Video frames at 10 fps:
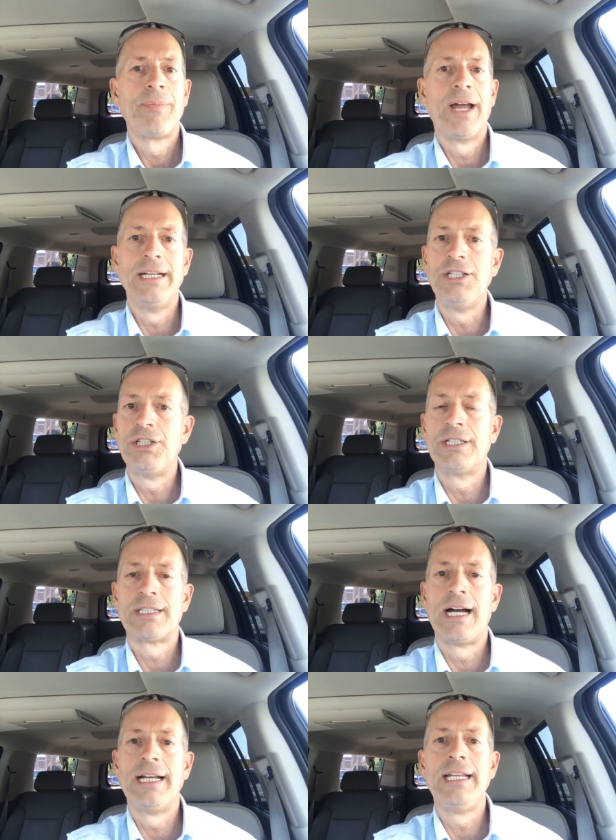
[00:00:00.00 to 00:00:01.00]
I need you to
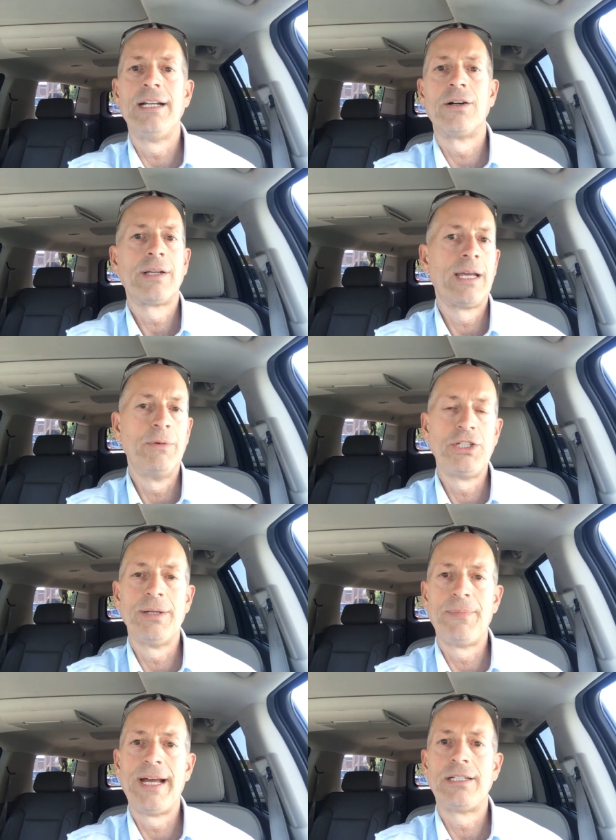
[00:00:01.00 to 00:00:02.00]
sign here. Can we
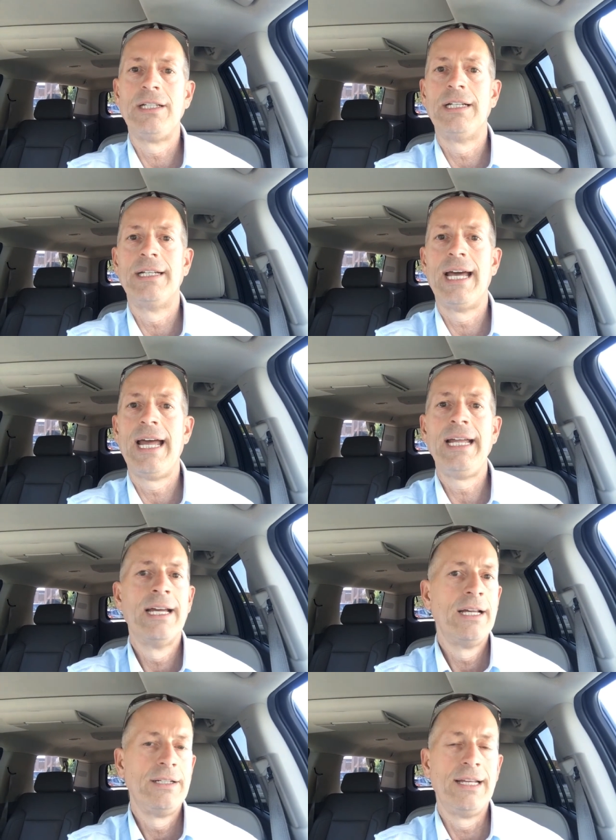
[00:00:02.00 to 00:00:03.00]
ship that to you today?
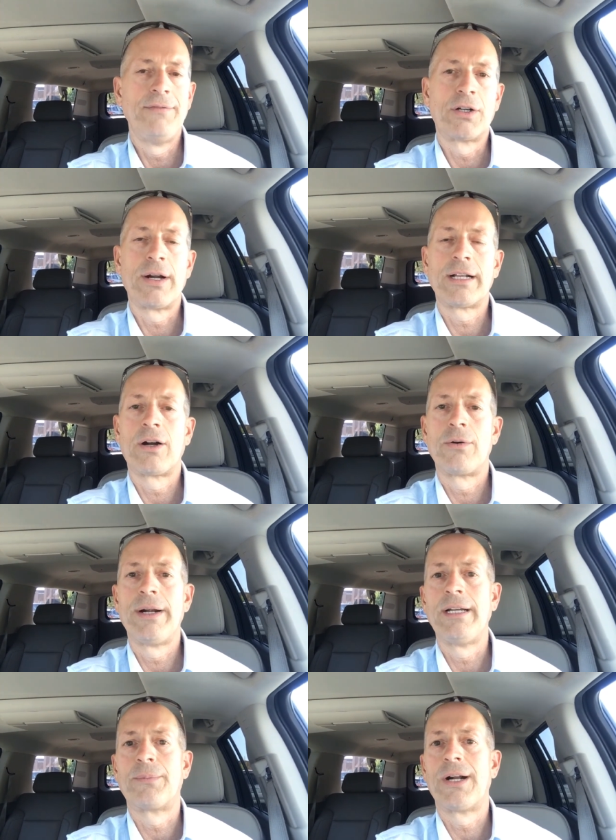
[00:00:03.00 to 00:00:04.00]
Do you have your credit card
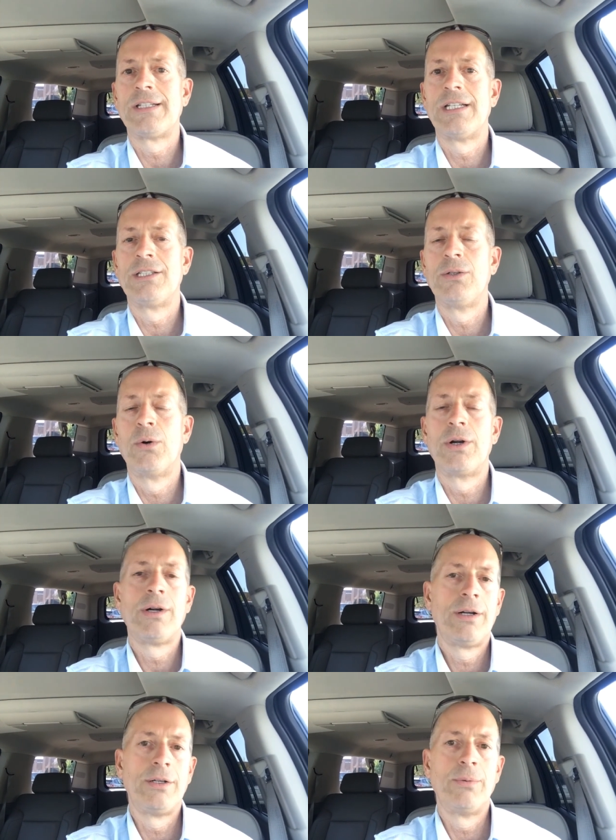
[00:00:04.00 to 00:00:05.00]
ready to process the
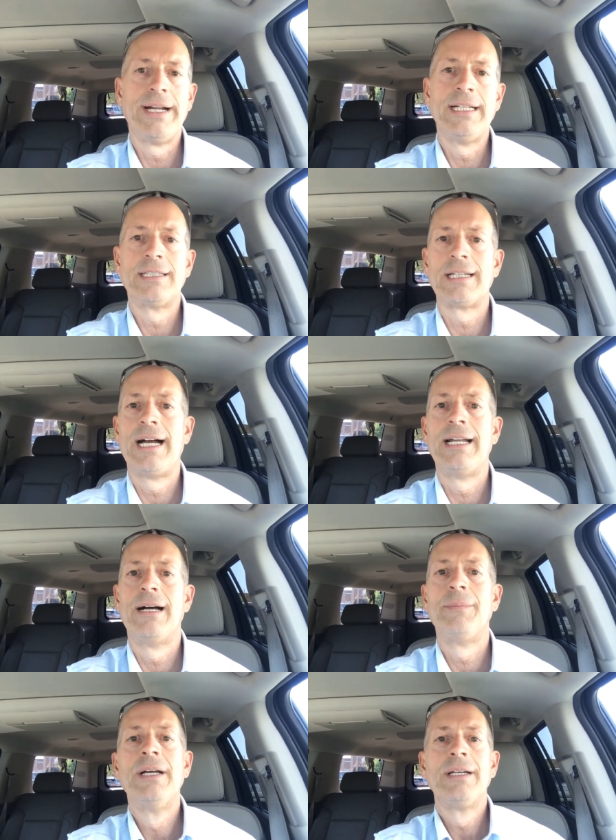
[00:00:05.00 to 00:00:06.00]
order? Are you ready to sign
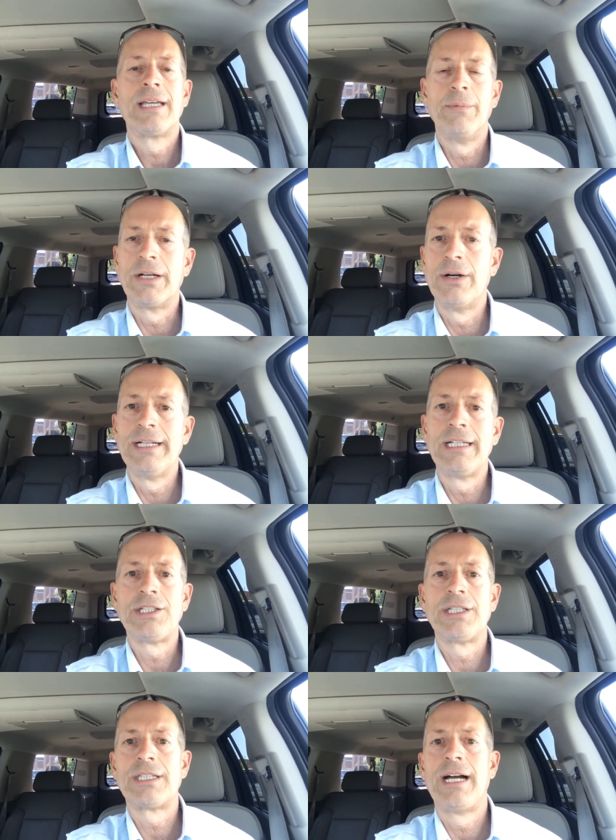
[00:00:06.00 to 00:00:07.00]
up? Can we go ahead and
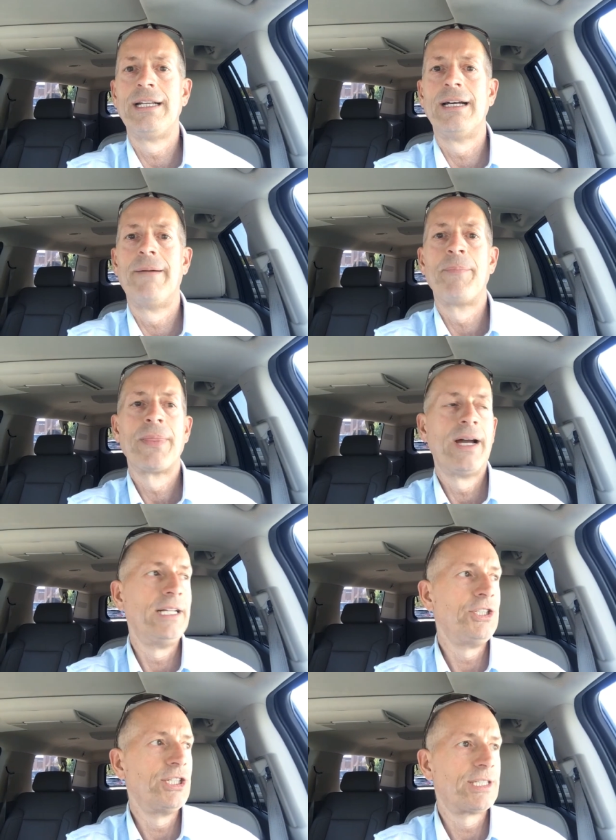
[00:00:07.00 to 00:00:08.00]
get you signed up? I
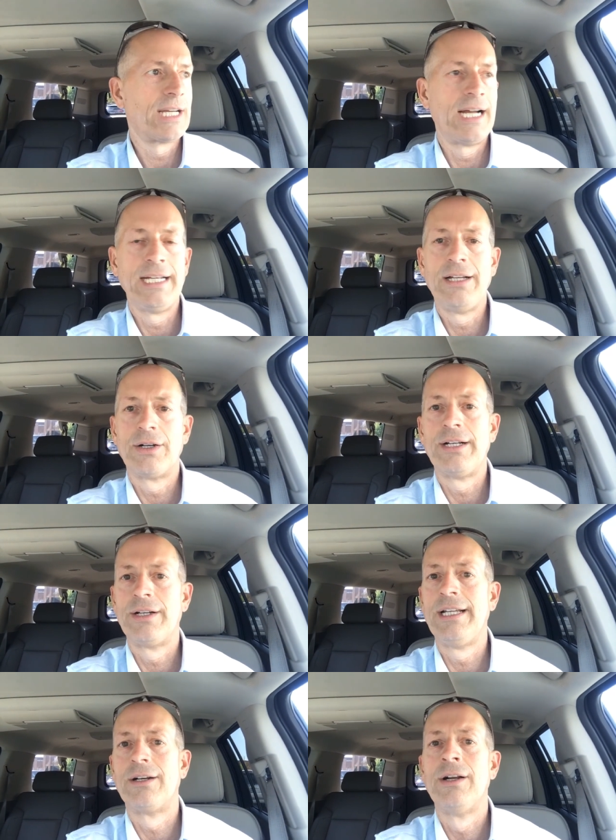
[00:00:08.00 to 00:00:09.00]
need you to sign here, here,
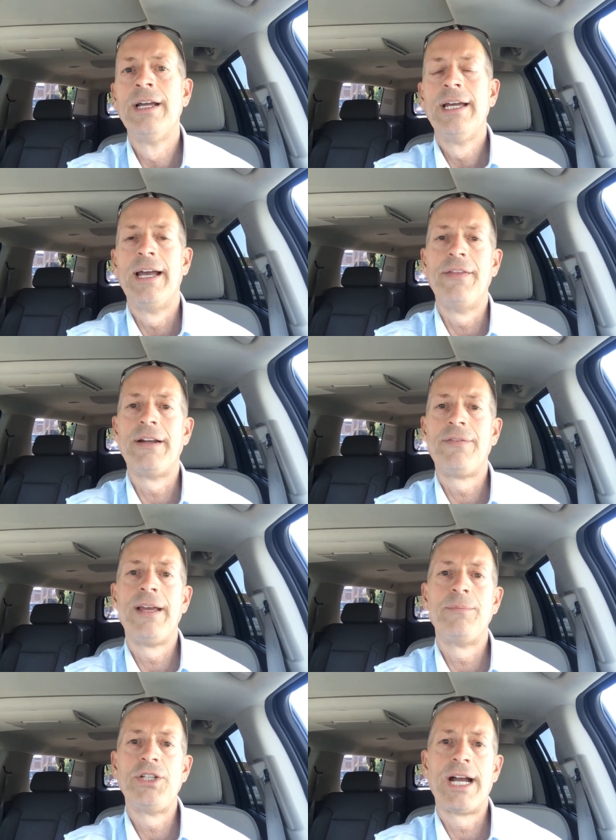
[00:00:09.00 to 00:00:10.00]
and here. And then if
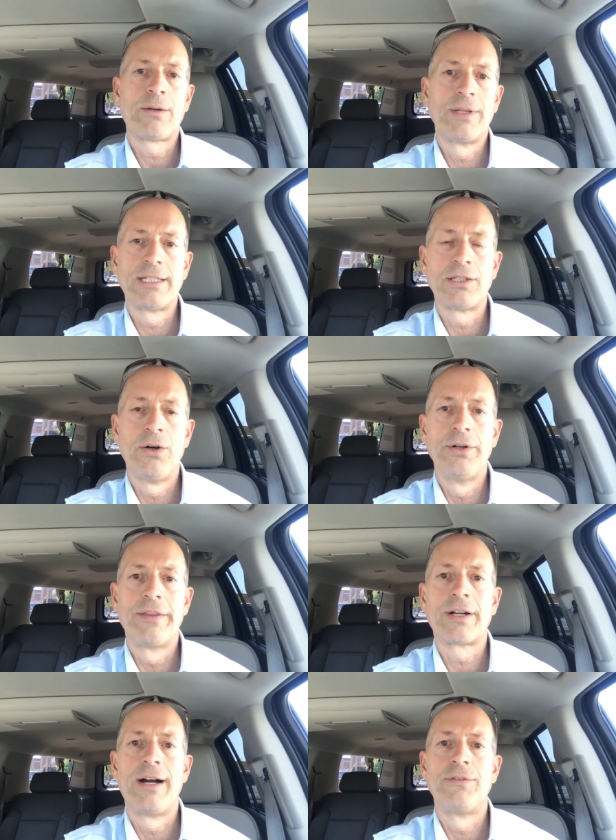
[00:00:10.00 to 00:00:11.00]
they object, well, that's a whole
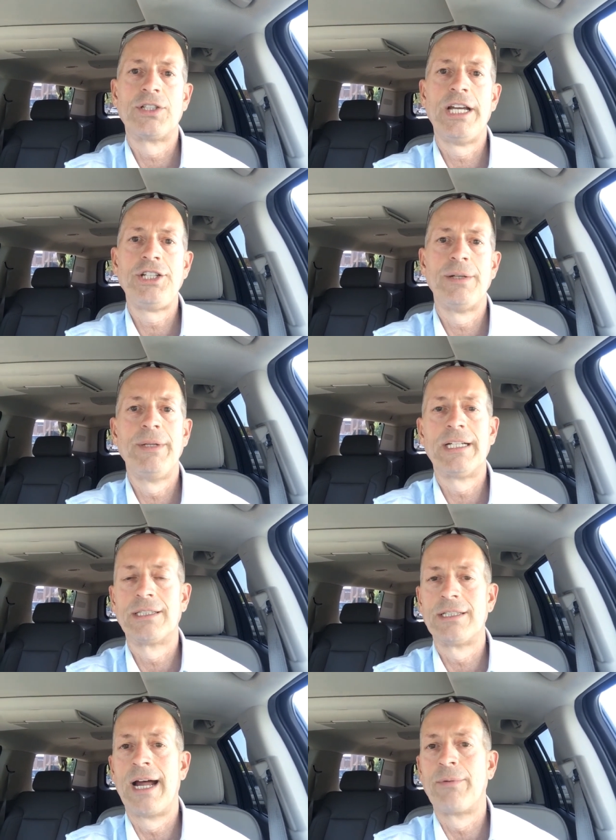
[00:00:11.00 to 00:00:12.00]
nother conversation
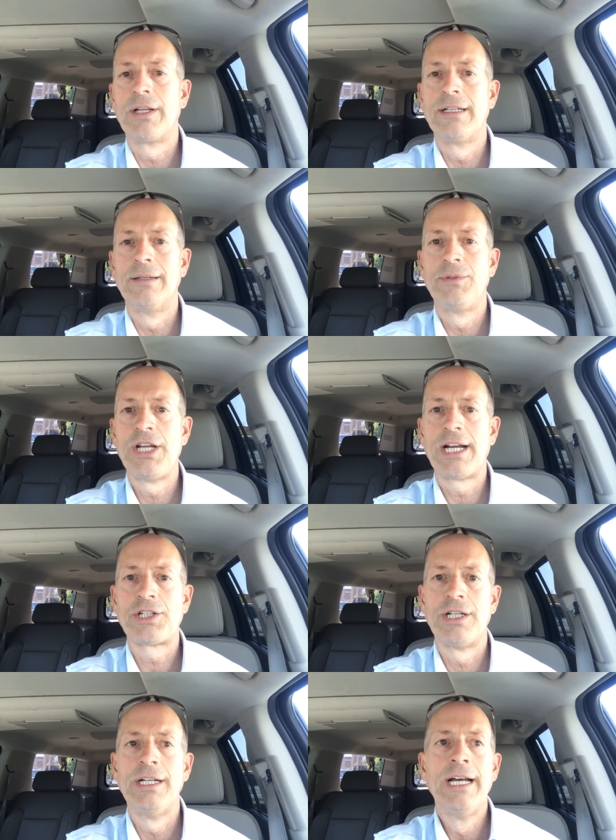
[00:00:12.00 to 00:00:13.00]
because it's not really an
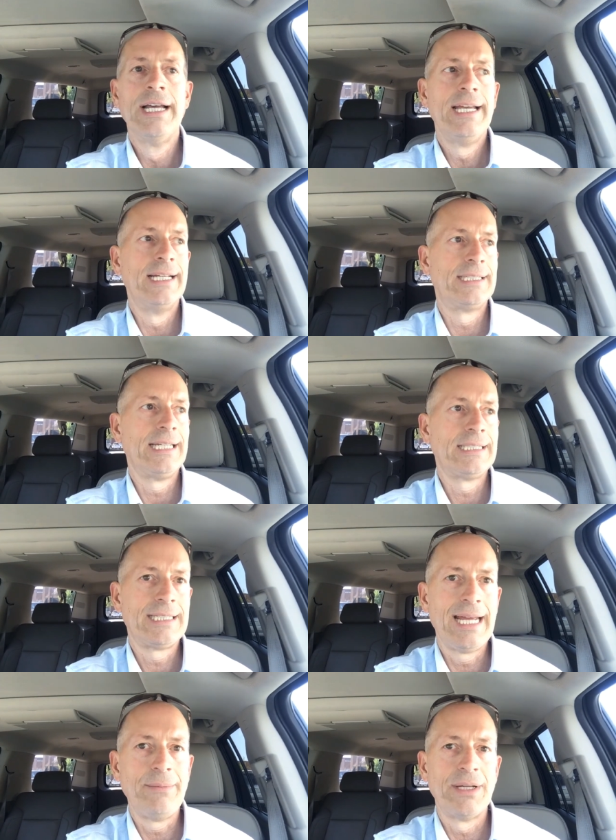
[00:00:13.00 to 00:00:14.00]
objection. It's a
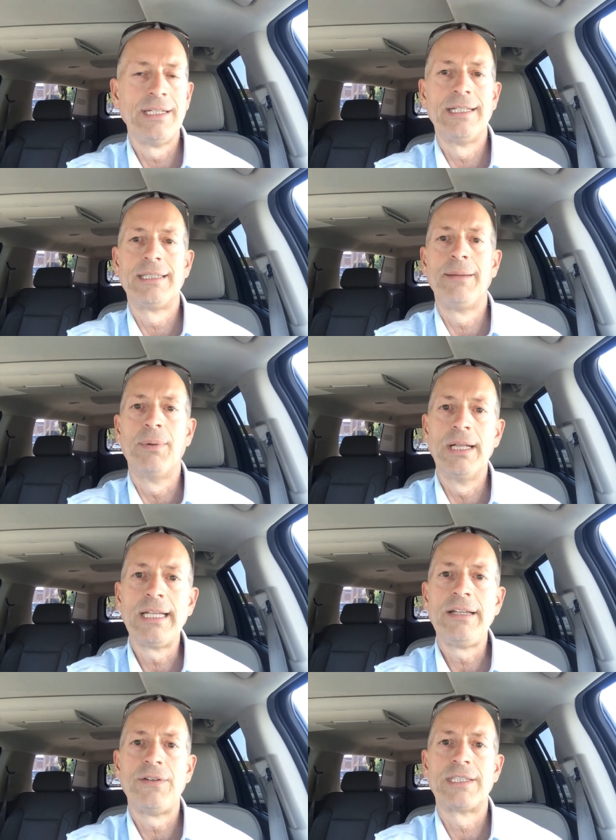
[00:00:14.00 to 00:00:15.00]
statement. It's a
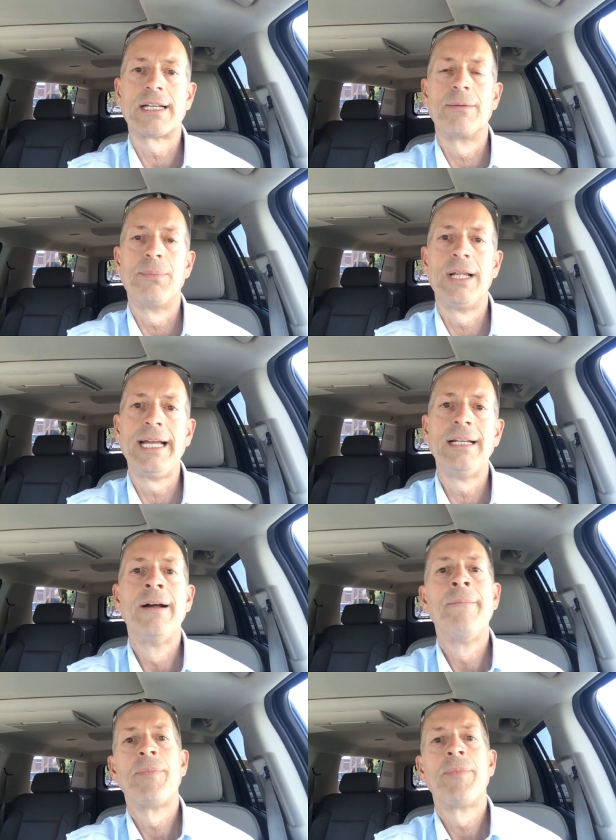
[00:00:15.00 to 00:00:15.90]
belief. It's a complaint.